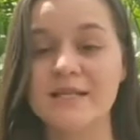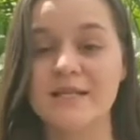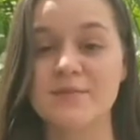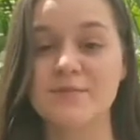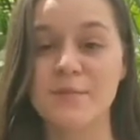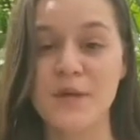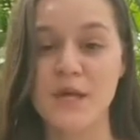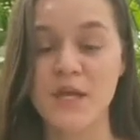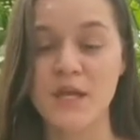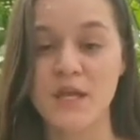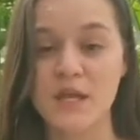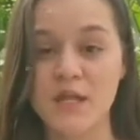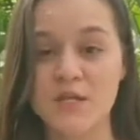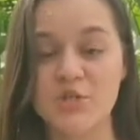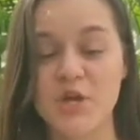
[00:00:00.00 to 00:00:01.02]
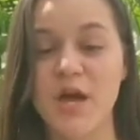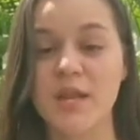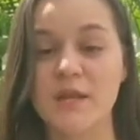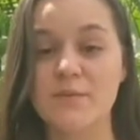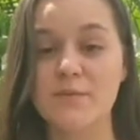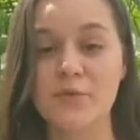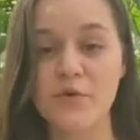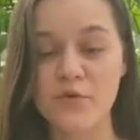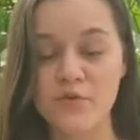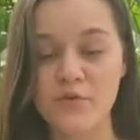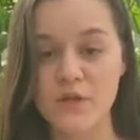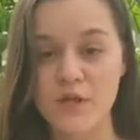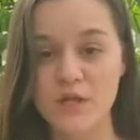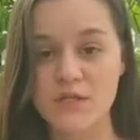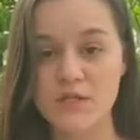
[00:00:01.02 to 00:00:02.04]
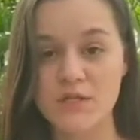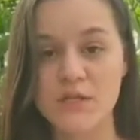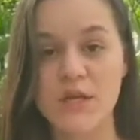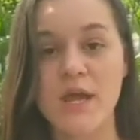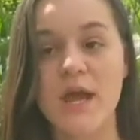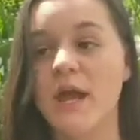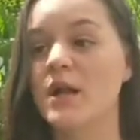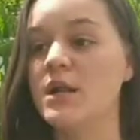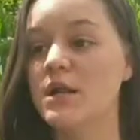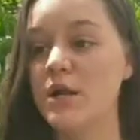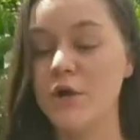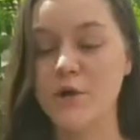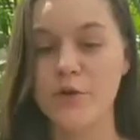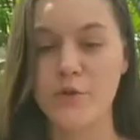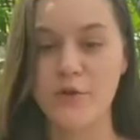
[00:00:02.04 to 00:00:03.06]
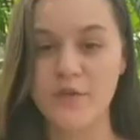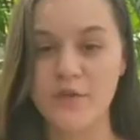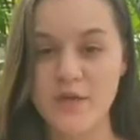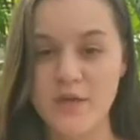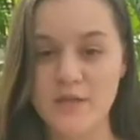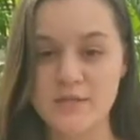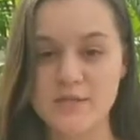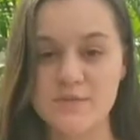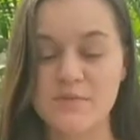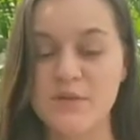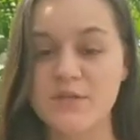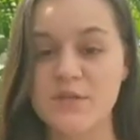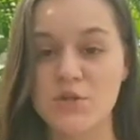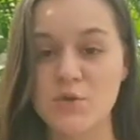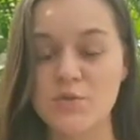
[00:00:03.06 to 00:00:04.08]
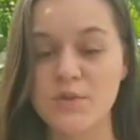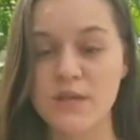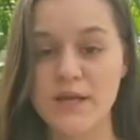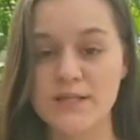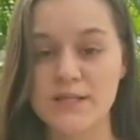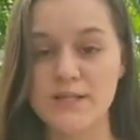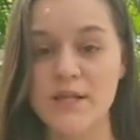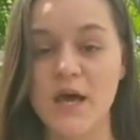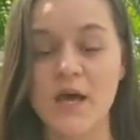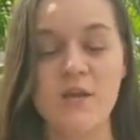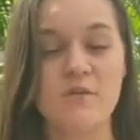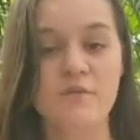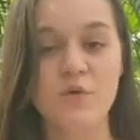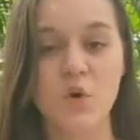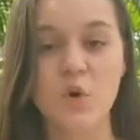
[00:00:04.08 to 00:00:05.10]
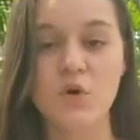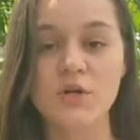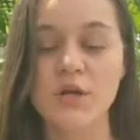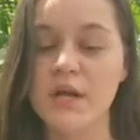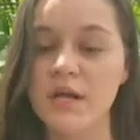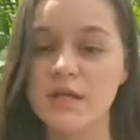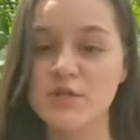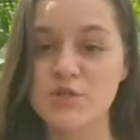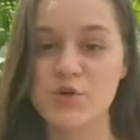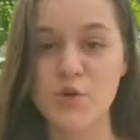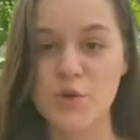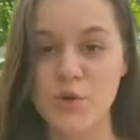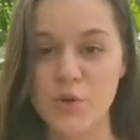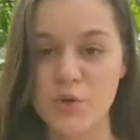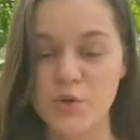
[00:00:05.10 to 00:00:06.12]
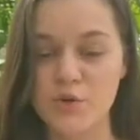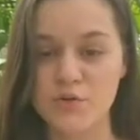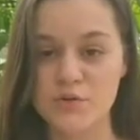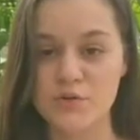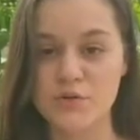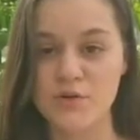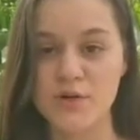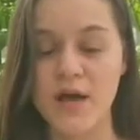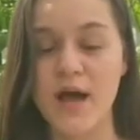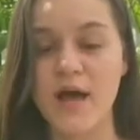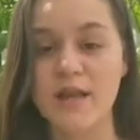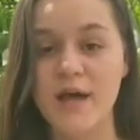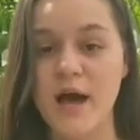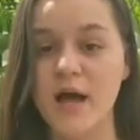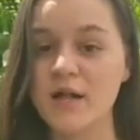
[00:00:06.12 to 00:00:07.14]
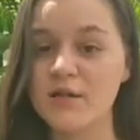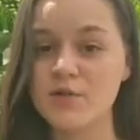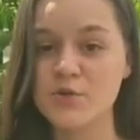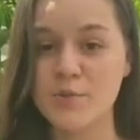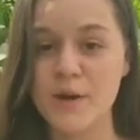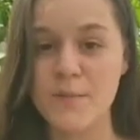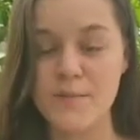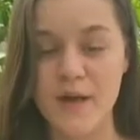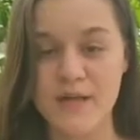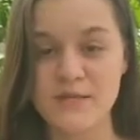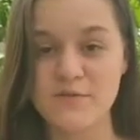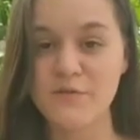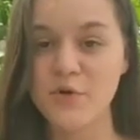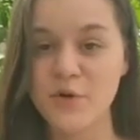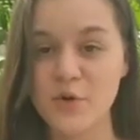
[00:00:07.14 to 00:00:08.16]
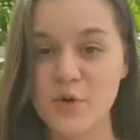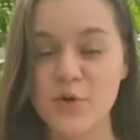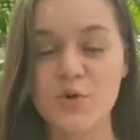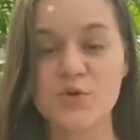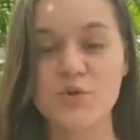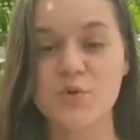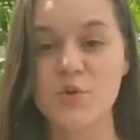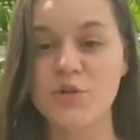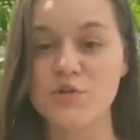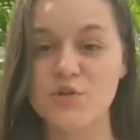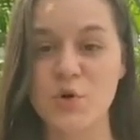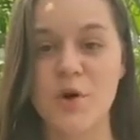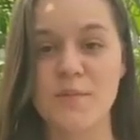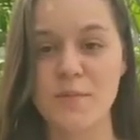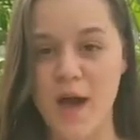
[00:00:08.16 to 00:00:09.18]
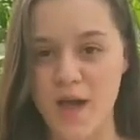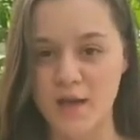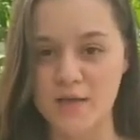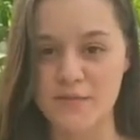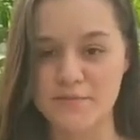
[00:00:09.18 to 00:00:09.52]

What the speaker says: speaking English and improving it, learn new things, visit new places, and of course, enjoy your culture. And I'll do my best for you to enjoy mine.